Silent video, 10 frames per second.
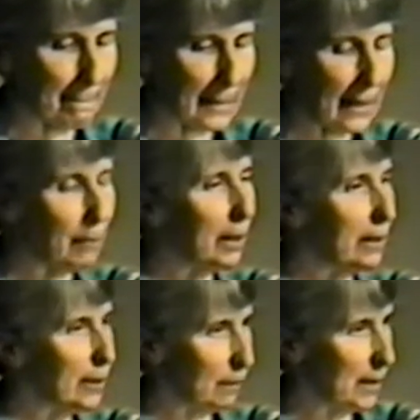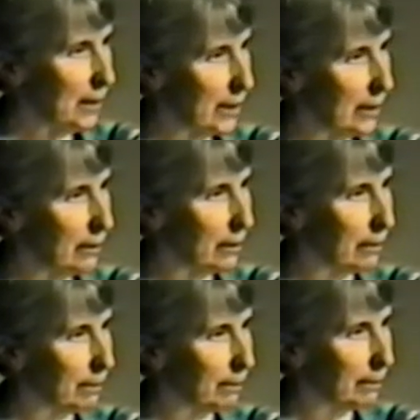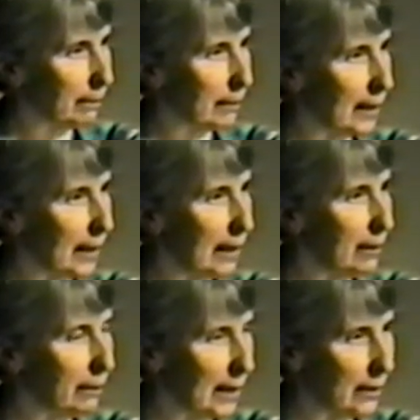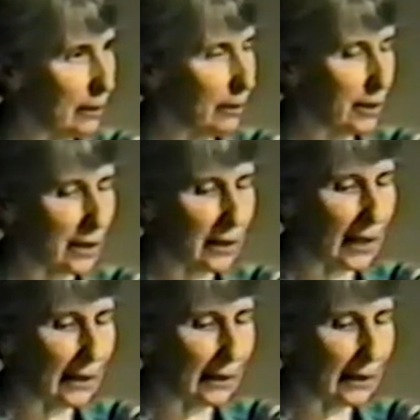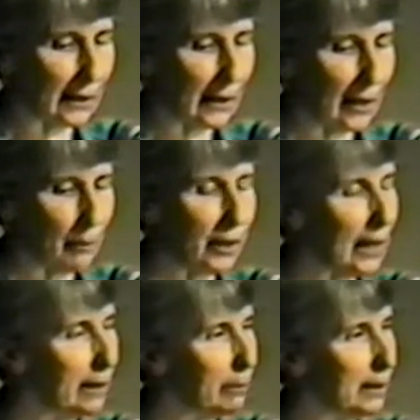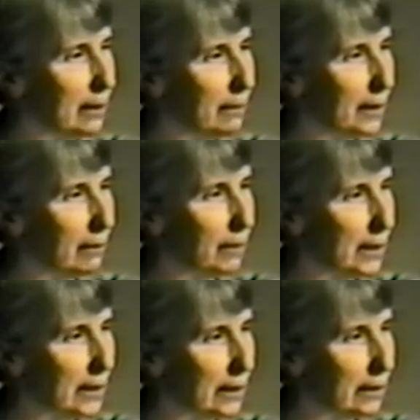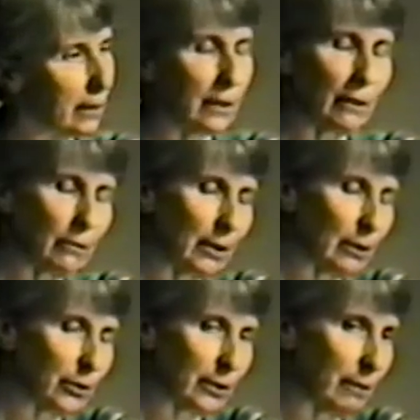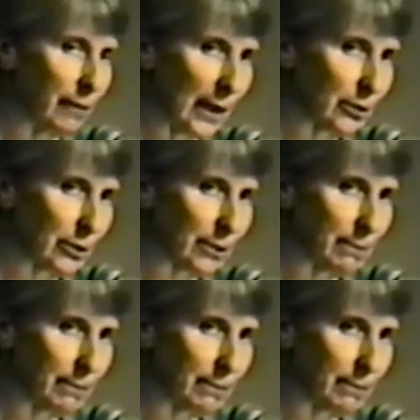what this feeds into. And I don't like to use this lightly, but I believe it feeds into the whole notion of fascism.